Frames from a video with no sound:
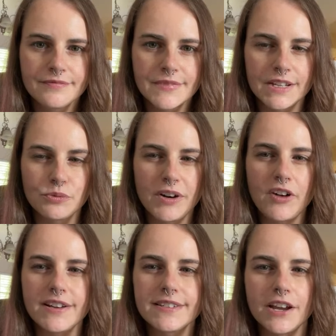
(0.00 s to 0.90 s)
Because whenever
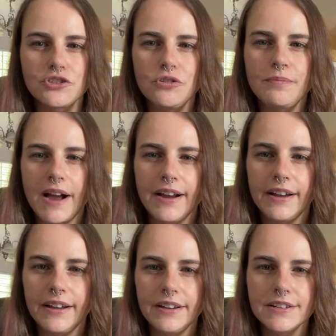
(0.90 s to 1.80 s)
I schedule
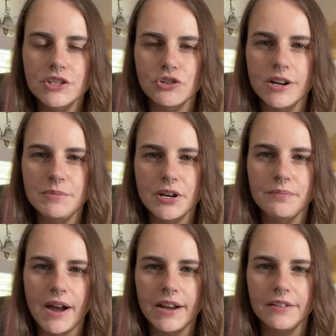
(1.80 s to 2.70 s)
my streams on
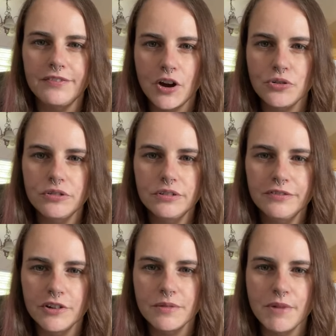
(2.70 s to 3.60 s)
my phone
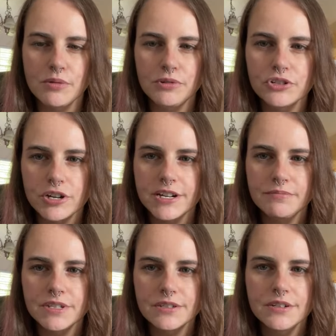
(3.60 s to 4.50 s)
for the mobile
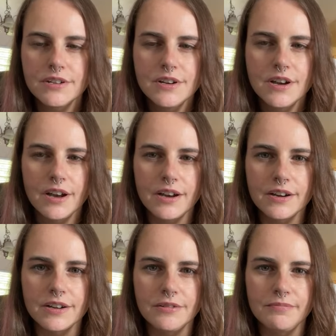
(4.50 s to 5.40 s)
streams,
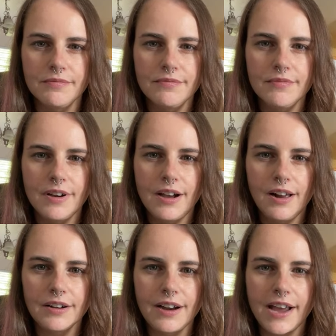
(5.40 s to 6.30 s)
um,
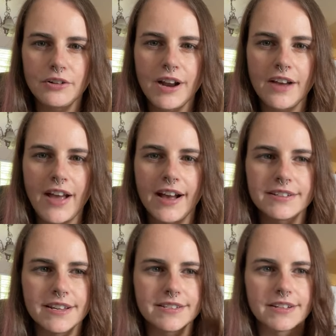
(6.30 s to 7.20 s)
I don't have
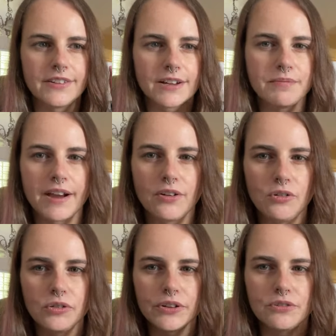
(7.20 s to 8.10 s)
access to like my
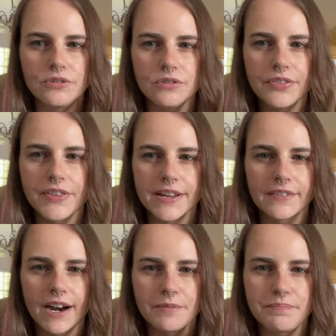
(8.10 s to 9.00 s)
whole little thing
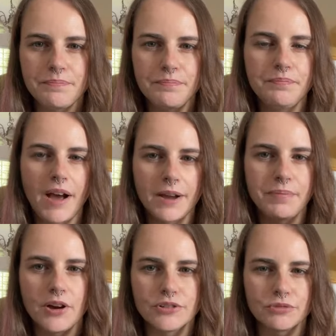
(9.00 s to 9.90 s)
that I I
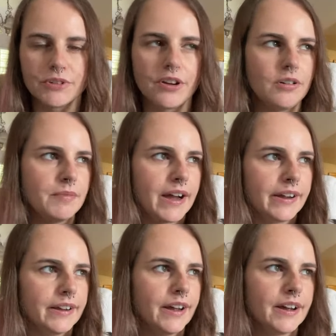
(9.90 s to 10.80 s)
post with all
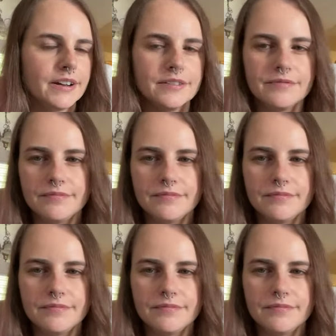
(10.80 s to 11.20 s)
my uh,